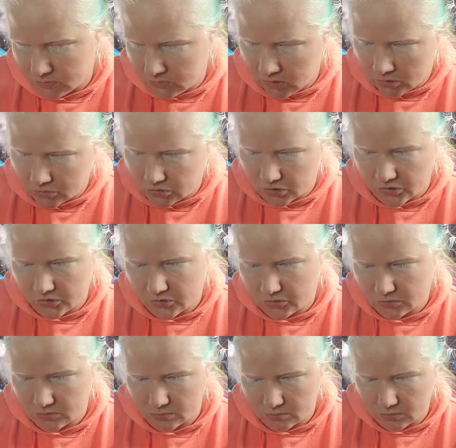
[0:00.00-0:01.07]
you know, just
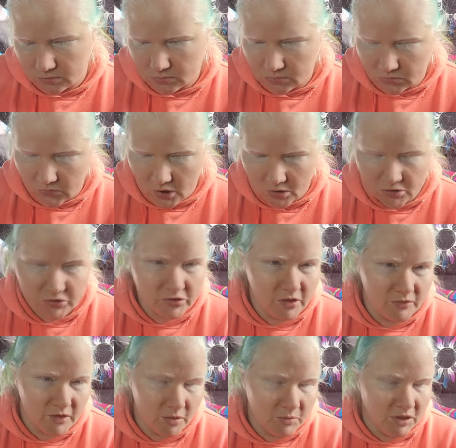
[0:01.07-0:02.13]
yarn
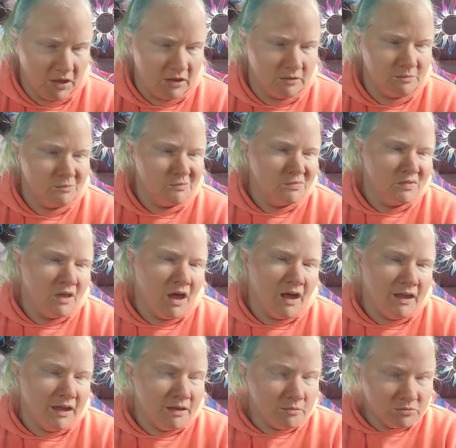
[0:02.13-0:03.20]
stuff coming in.
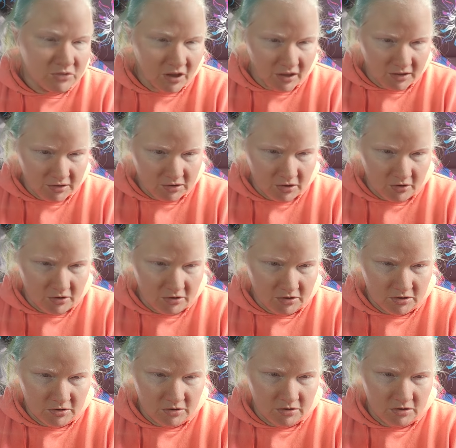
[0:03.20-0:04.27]
I am dyeing
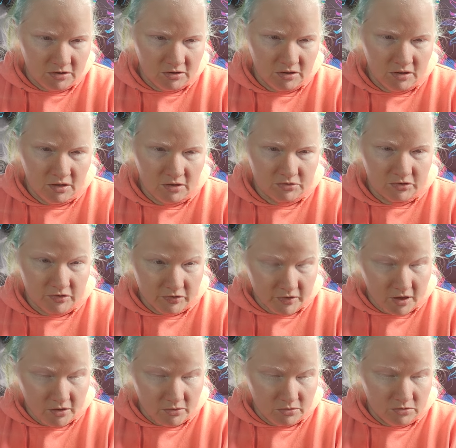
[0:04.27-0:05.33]
yarn to
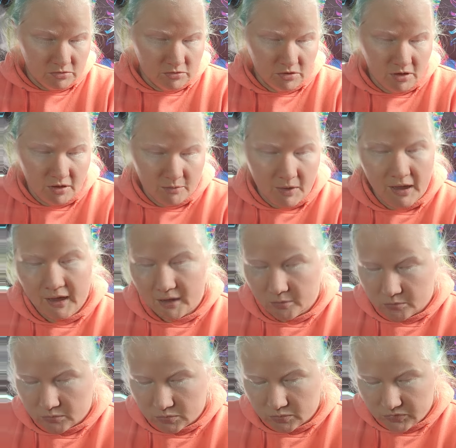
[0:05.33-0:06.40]
sell. Um, I
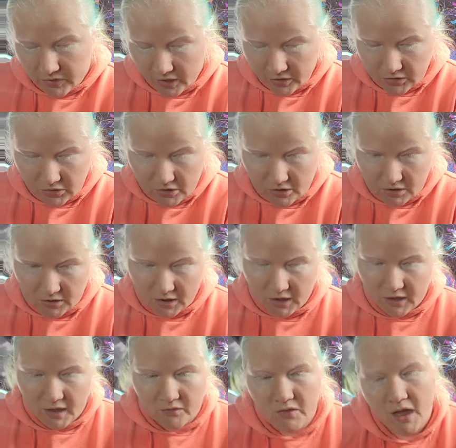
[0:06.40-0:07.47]
am selling yarn.
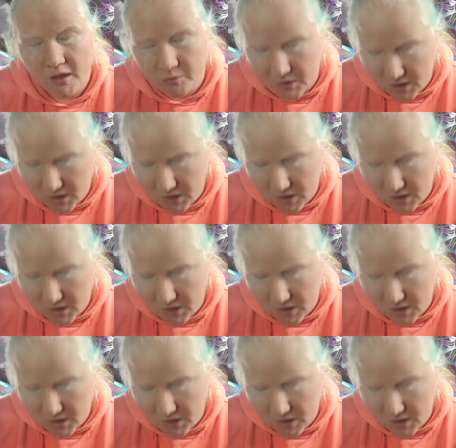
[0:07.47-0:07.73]
I haven't had